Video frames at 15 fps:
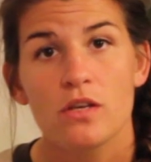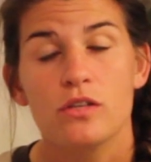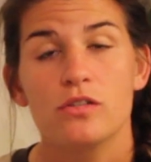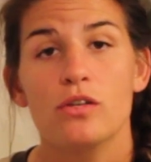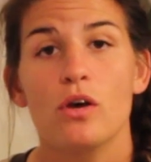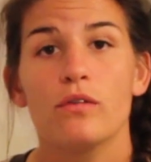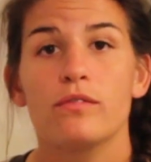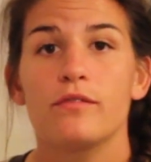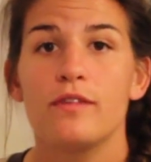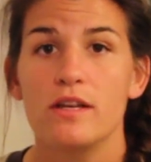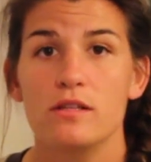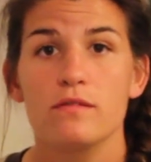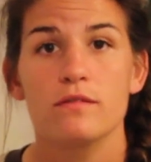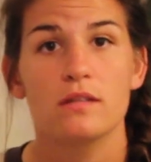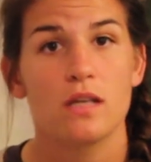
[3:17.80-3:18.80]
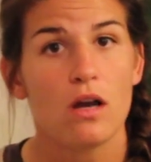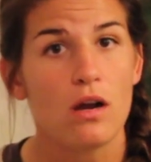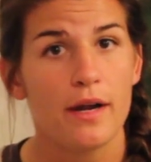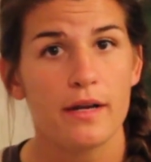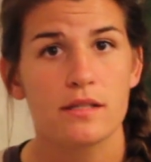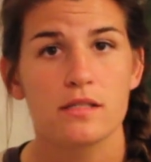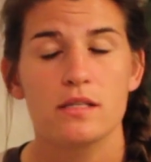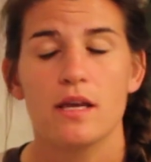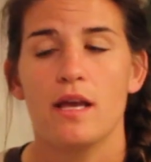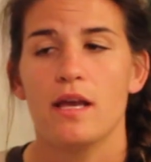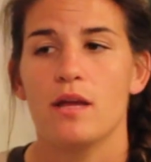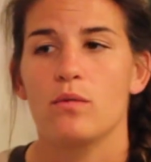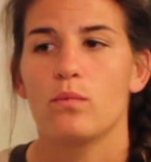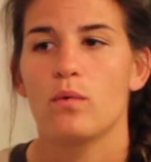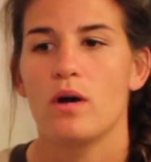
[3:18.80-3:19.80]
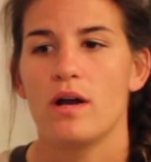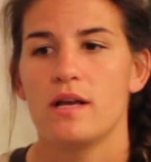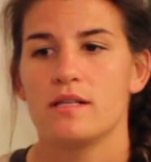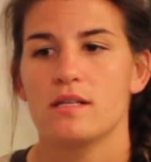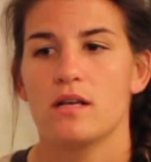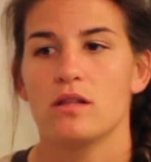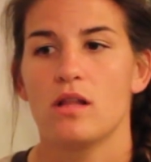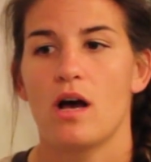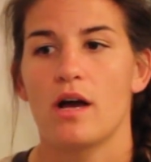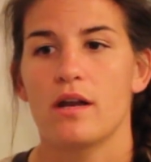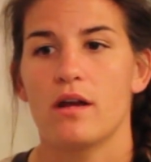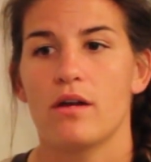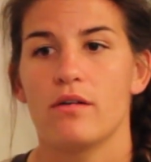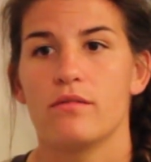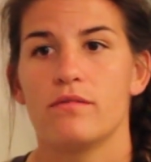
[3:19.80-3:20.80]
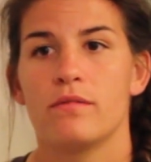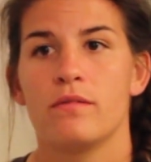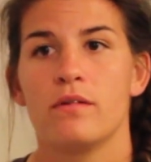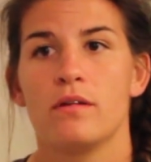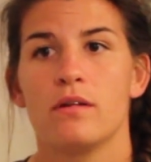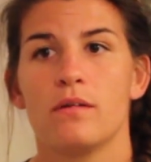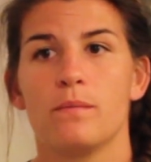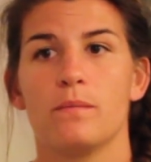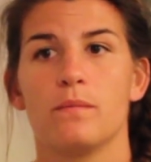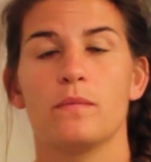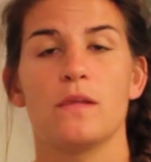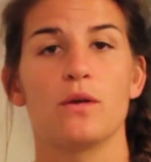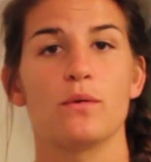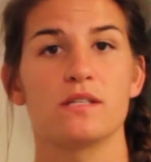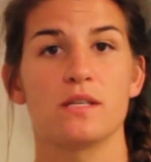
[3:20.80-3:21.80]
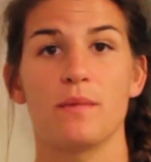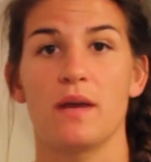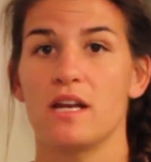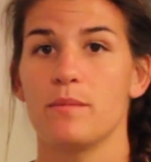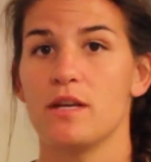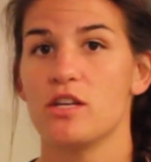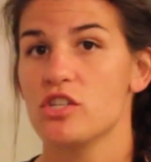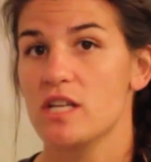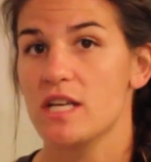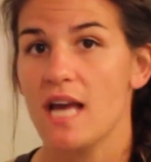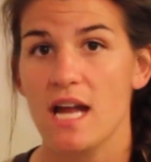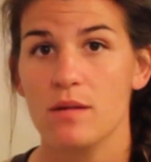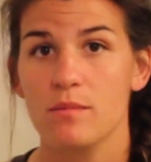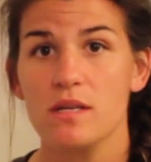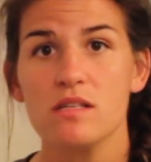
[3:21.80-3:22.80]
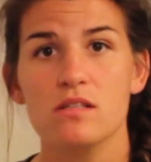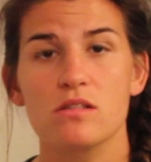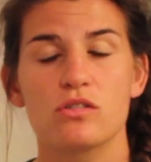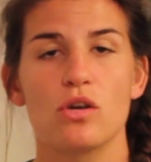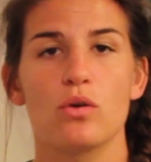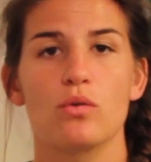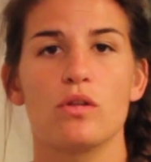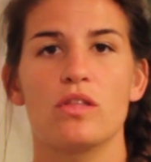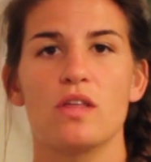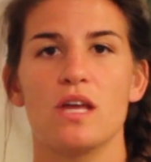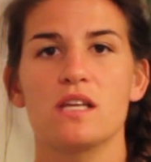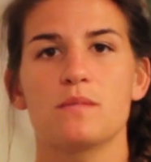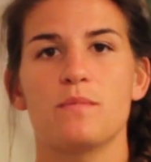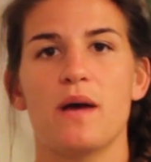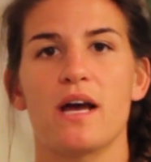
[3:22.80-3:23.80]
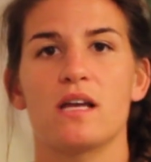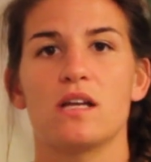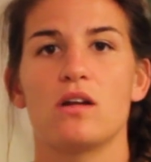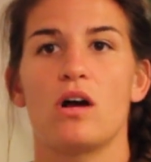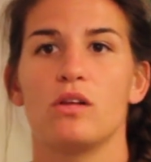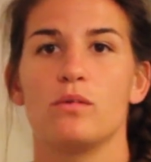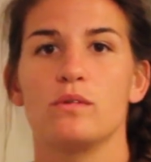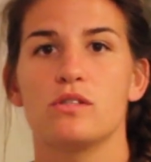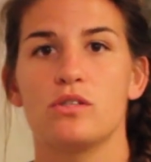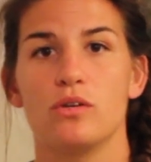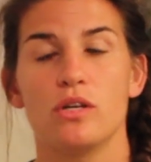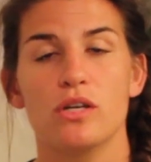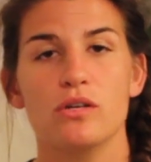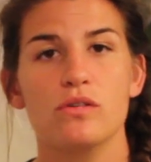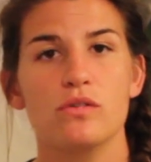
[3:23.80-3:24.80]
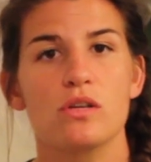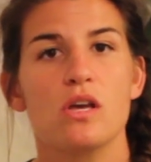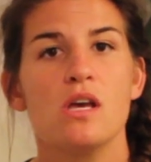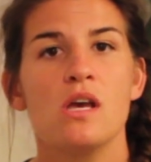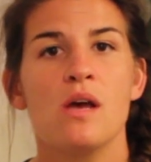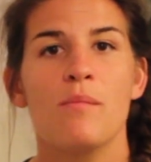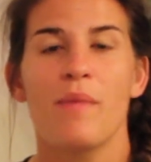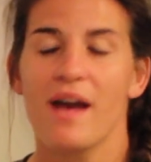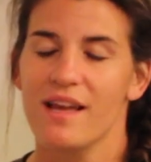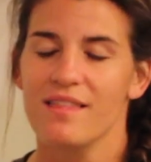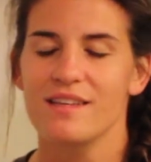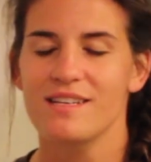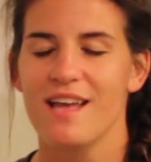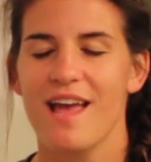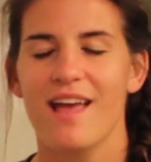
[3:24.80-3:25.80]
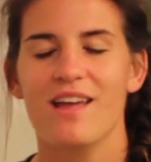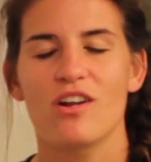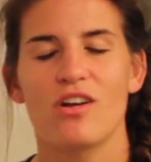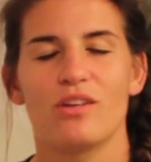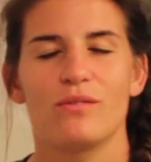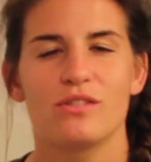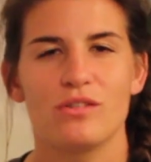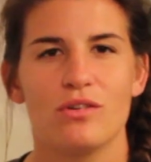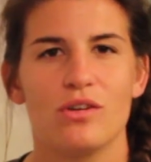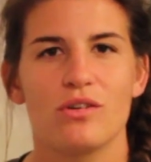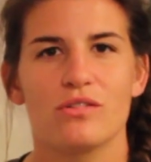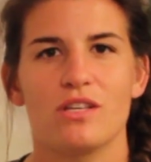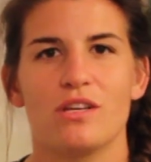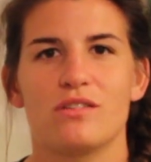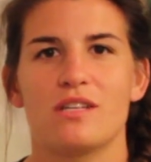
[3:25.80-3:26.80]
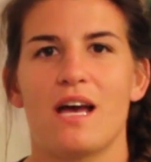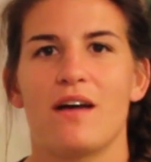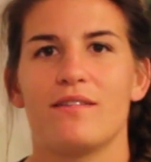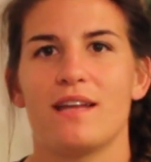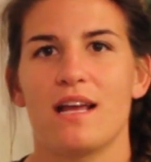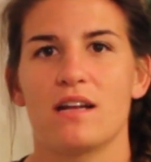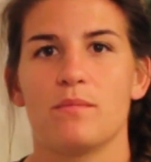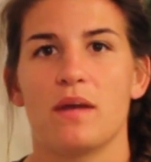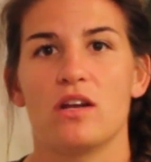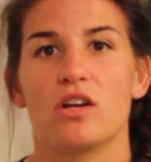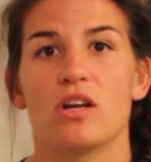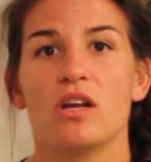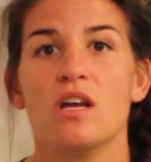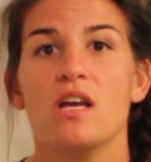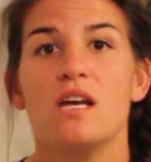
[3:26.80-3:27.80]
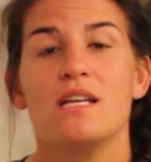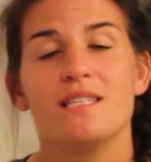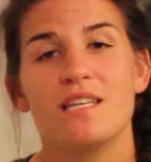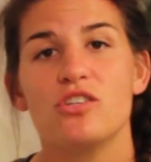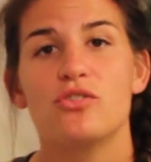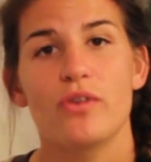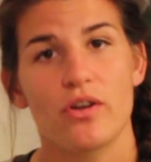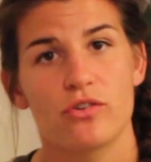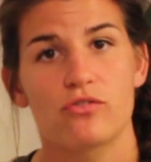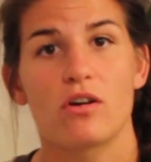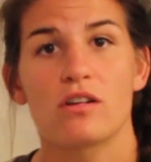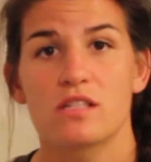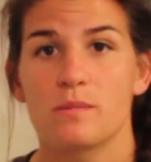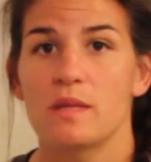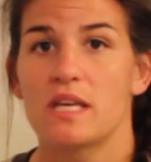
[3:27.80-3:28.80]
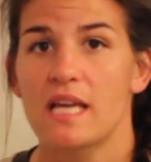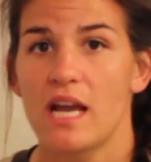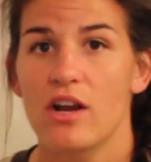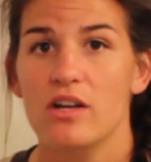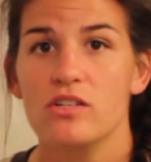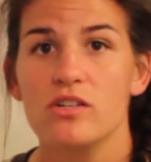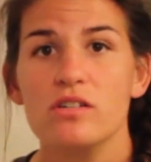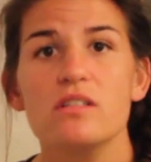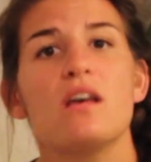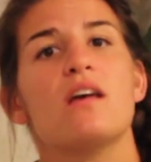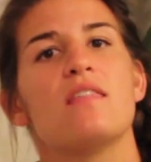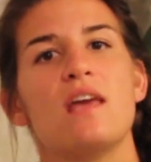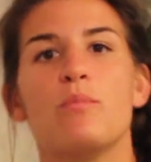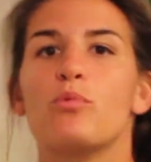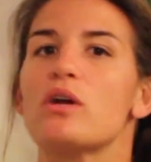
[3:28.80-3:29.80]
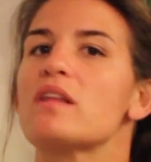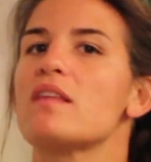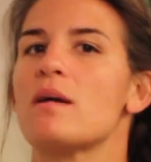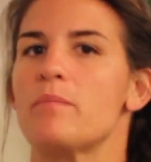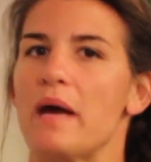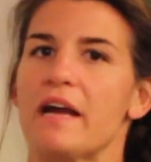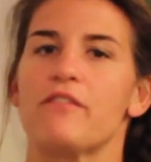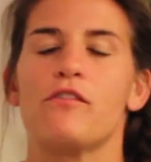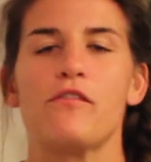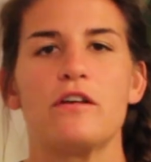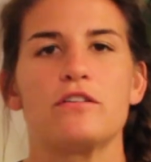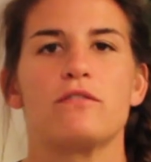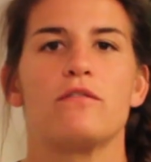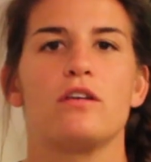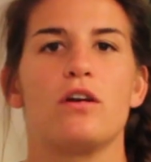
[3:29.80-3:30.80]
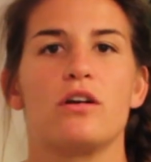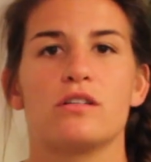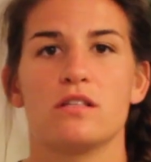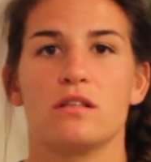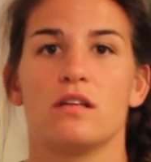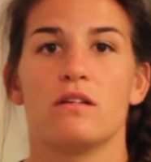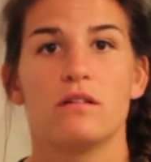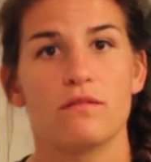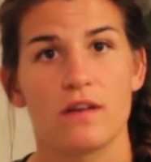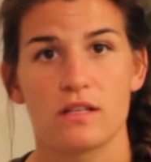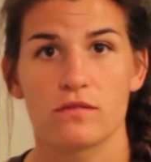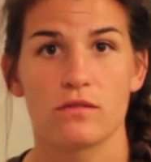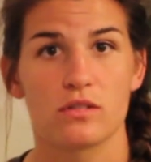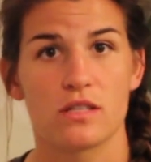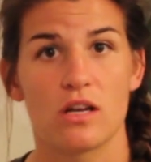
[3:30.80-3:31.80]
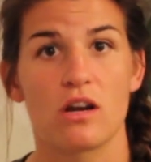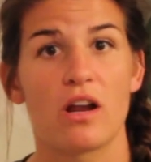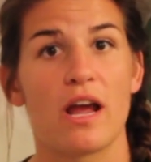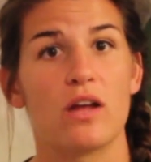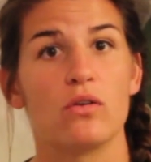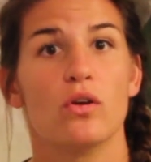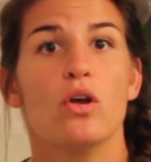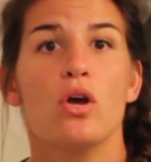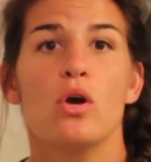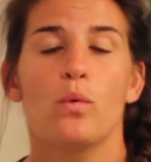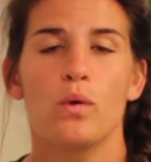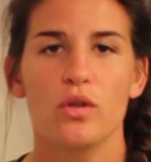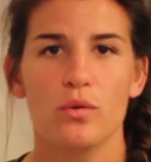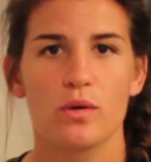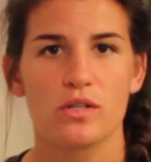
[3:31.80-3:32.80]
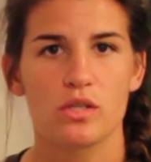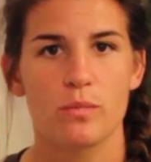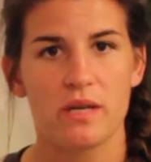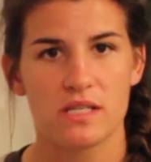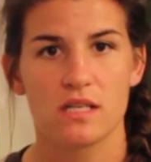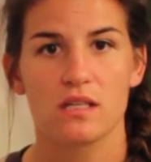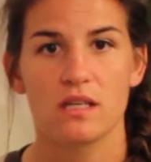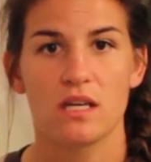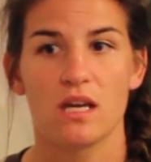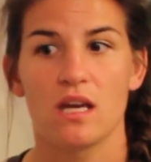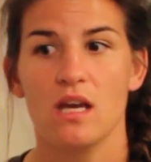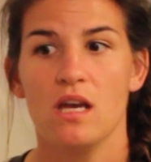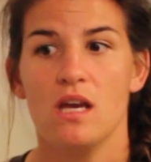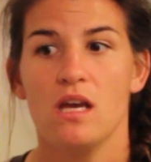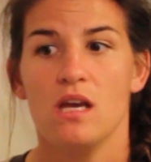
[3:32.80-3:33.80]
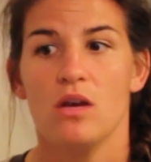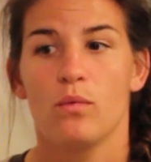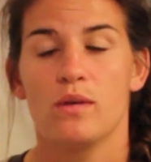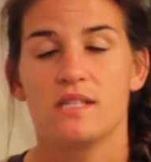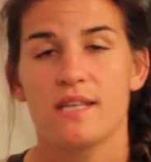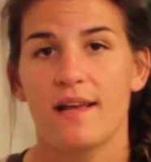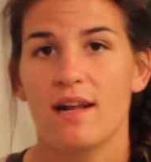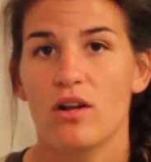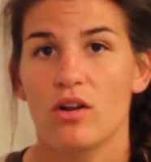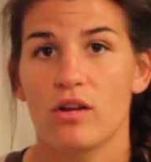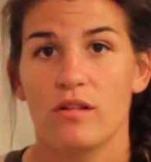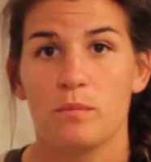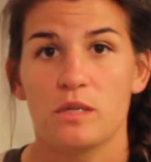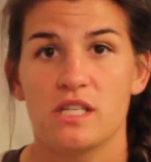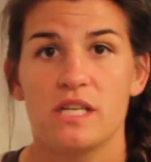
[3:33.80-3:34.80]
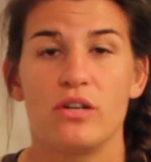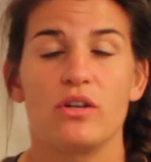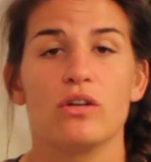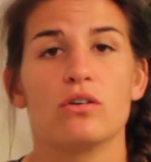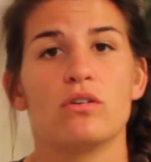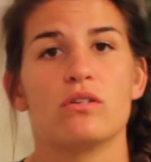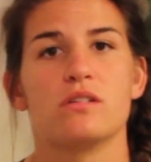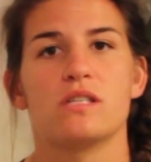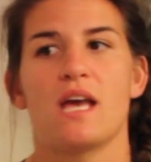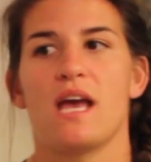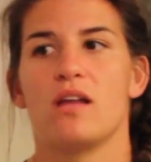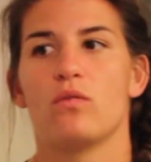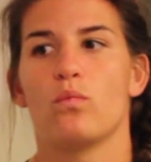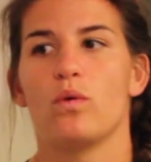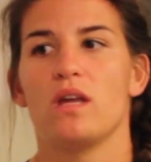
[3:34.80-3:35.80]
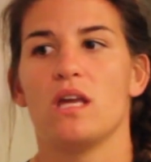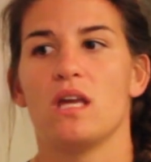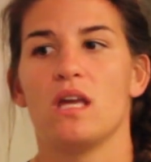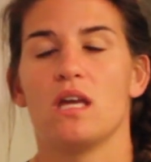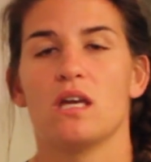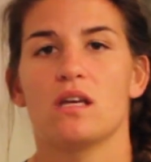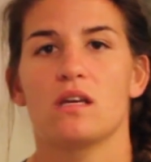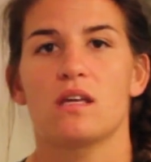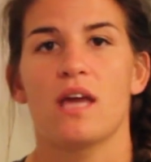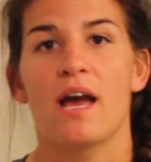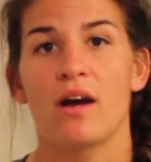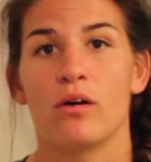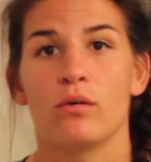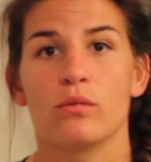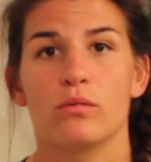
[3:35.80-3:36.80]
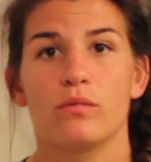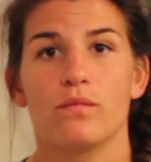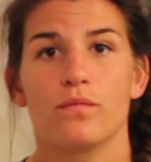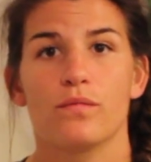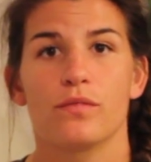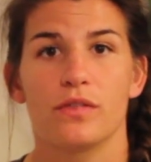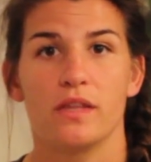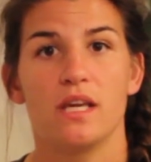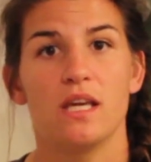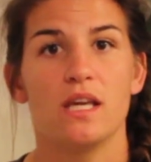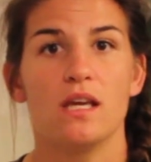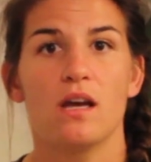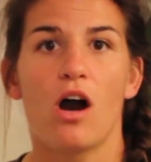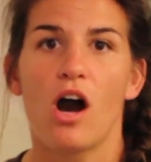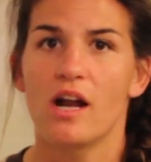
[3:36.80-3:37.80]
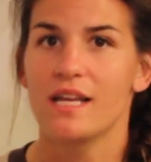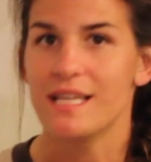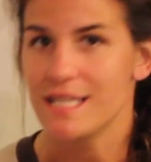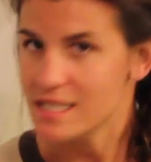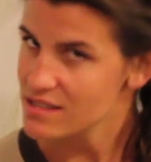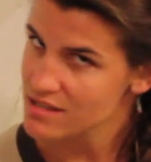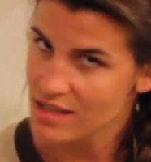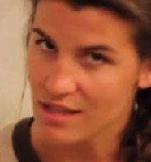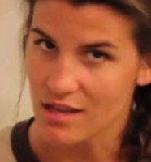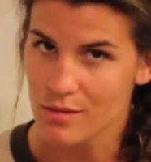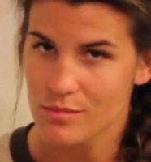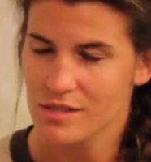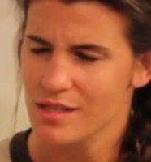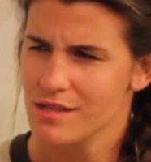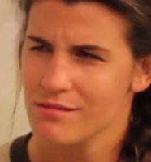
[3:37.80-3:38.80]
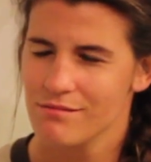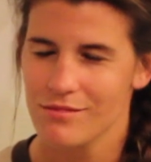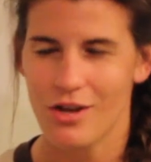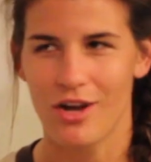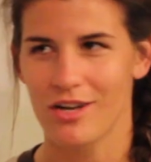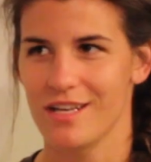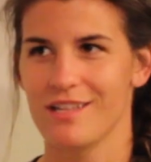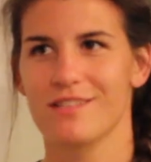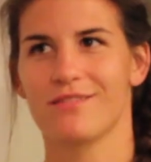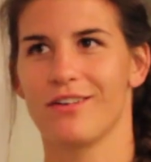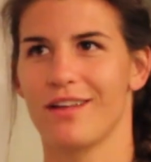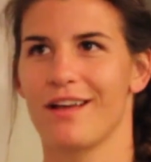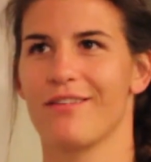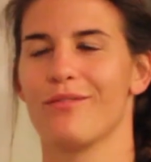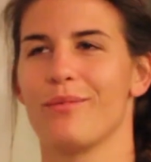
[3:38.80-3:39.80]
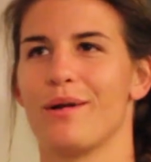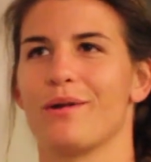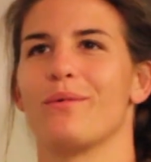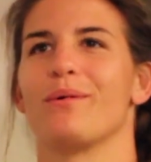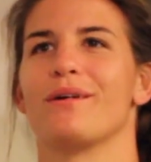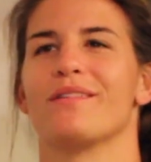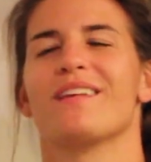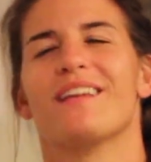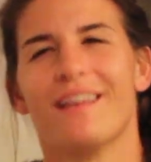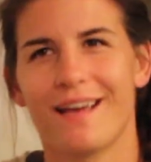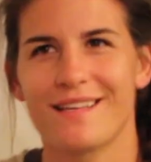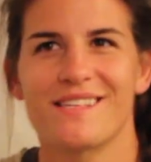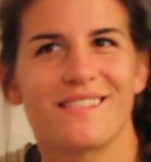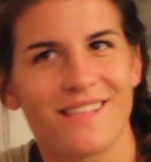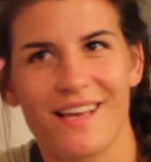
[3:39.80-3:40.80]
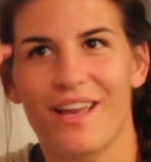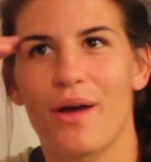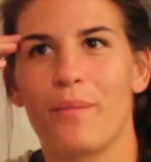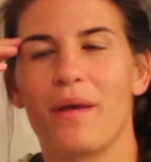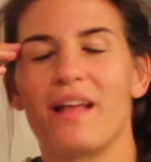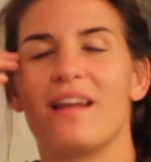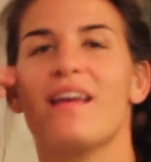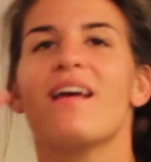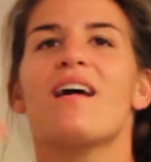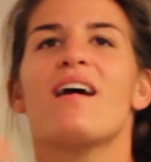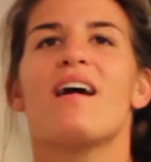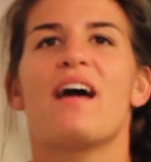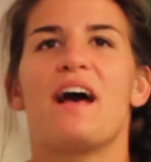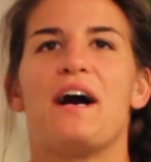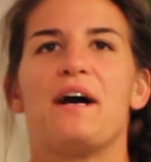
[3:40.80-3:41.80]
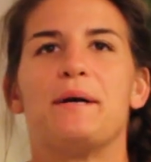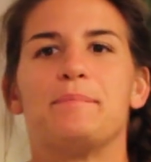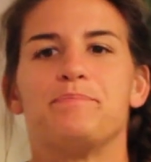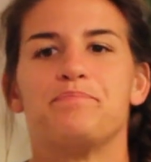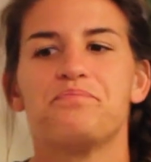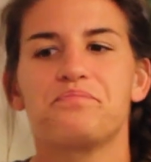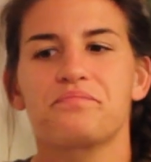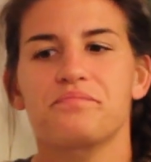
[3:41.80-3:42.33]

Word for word: So for Festival of the Arts, it was a lot of, there was some animation academies, so the things back in Hollywood Studios. Back in the day in Hollywood Studios, they used to have an animator teach you how to draw some of the characters. They bring that back for Festival of the Arts in the Festival Center, and we're the ones who basically, we set out all the materials and we count the audience that comes in, audience for lack of a better word, the guests that come in. Um,